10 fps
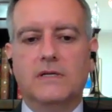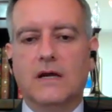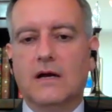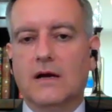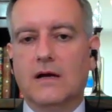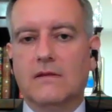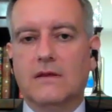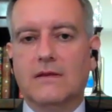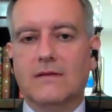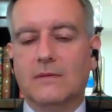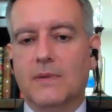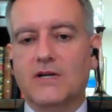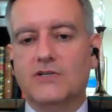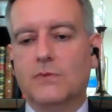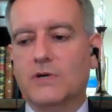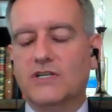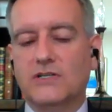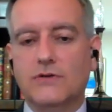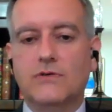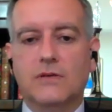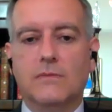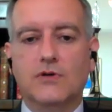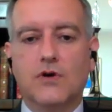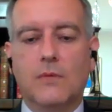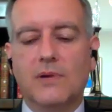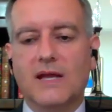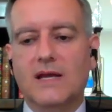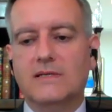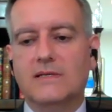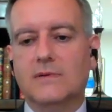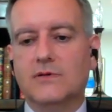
the budget, which is usually the most complicated